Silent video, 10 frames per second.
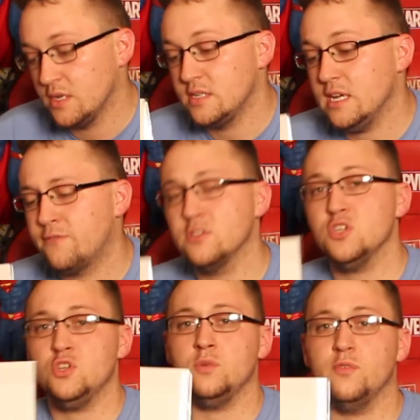
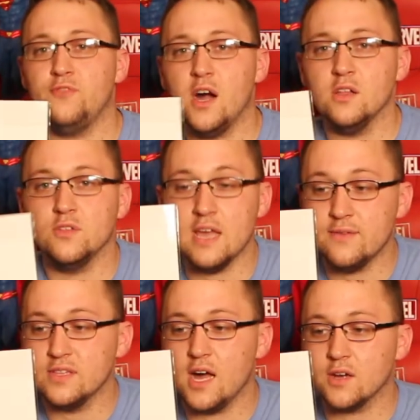Definitely shoot them a follow. They
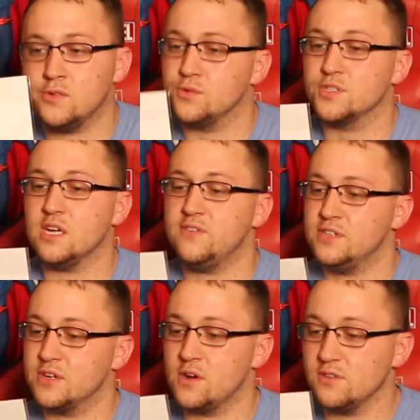have a lot of cool stuff
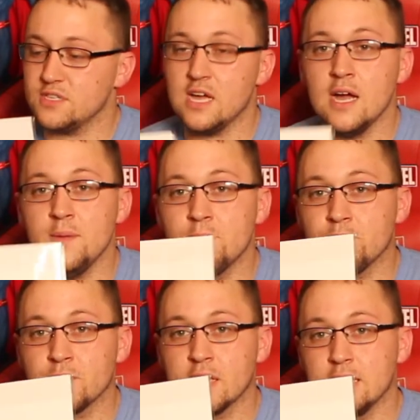on there all the time.
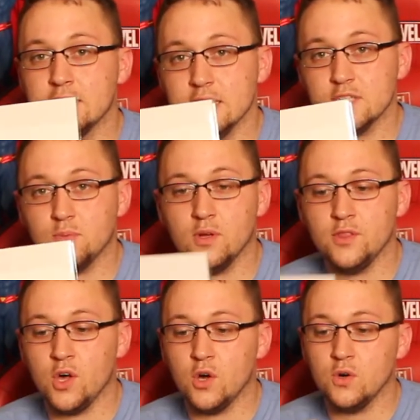This
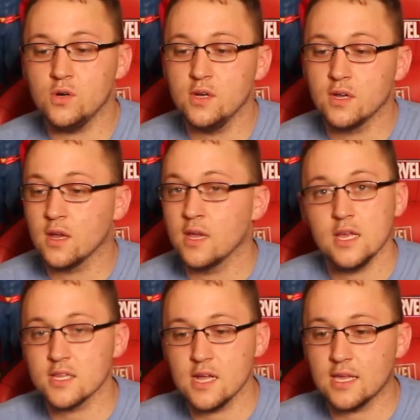one, though,
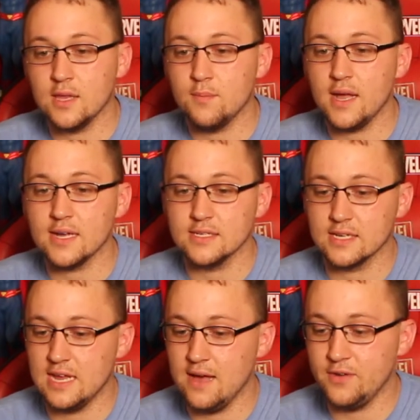is not getting back. They're
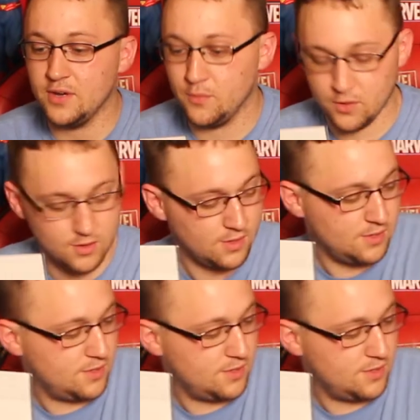going to have it anymore.